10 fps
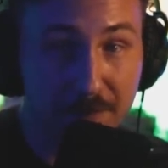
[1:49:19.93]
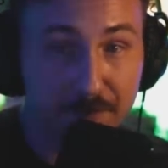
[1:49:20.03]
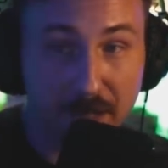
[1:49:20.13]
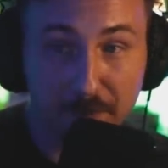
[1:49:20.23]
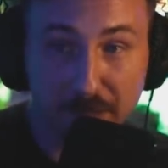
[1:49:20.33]

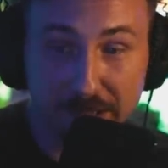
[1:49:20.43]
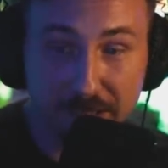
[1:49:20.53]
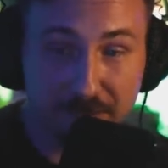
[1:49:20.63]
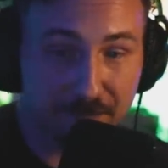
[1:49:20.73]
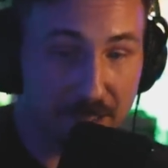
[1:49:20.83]
I
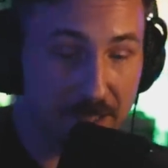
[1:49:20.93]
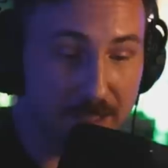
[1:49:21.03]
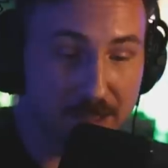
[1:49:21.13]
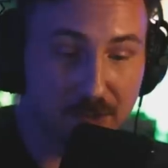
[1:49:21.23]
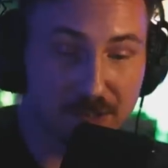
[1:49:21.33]
believe.
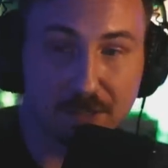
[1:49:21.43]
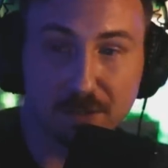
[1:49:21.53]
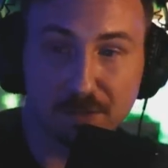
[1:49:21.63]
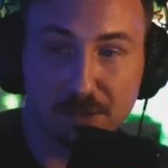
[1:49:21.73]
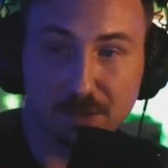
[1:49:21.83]
Uh, so
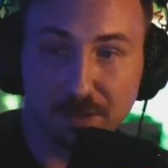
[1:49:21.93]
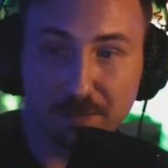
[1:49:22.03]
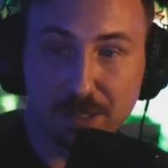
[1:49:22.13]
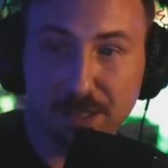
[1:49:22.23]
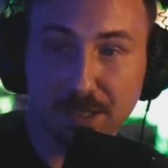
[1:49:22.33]
so so let
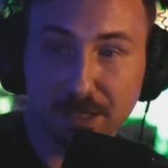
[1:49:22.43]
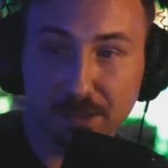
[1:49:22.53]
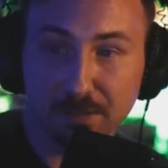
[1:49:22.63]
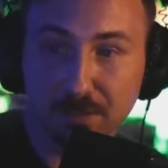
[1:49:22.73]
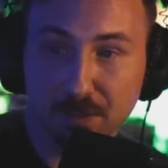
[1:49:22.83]
me
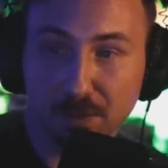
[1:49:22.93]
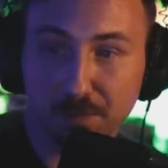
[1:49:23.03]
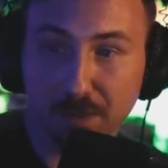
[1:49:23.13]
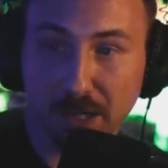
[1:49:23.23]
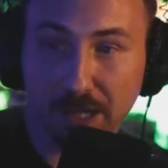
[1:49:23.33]
uh, go to
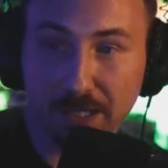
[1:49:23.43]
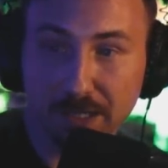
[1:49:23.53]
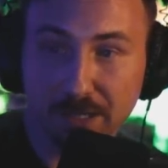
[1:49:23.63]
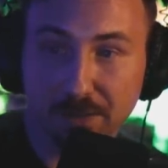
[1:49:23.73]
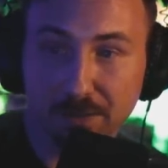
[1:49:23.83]
mine
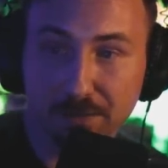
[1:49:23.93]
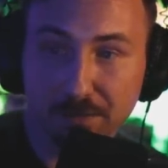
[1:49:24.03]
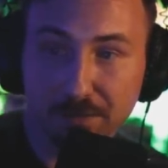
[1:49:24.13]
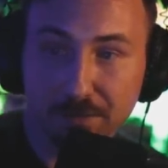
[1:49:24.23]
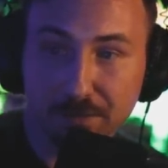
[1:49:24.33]
here.
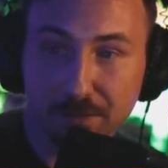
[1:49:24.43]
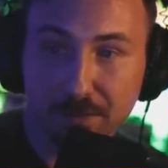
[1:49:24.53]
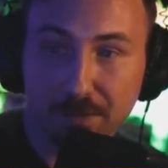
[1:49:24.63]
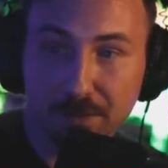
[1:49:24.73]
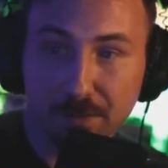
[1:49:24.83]

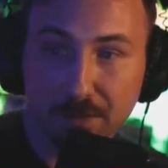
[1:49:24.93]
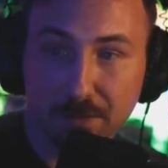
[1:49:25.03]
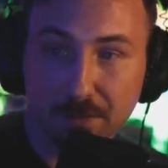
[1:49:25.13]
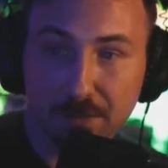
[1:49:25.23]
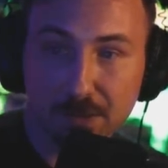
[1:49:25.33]

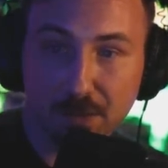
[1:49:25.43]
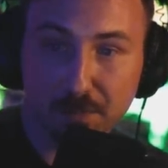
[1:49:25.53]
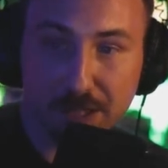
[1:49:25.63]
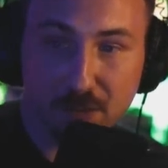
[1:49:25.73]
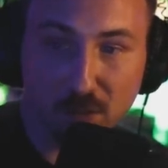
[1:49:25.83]
Let's go to
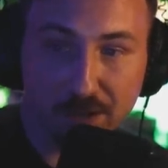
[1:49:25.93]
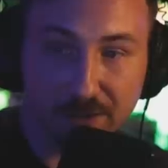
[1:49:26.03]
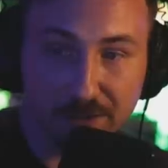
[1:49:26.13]
my Twitter.